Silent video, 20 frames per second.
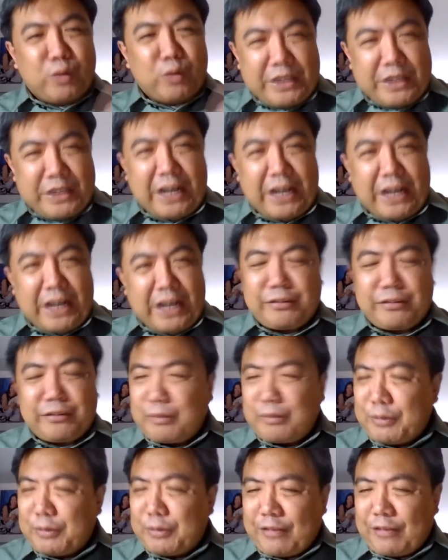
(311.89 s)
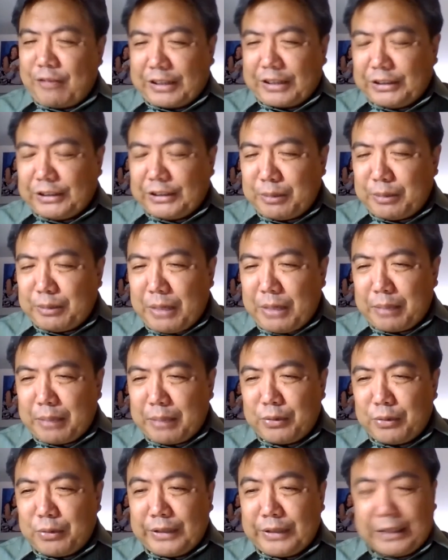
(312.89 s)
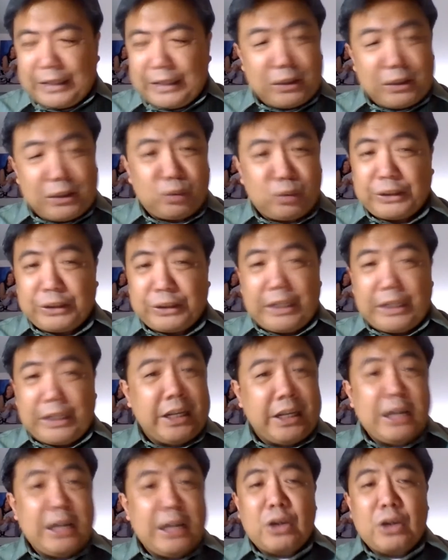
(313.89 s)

we gather from the facts in the Bible, that it was a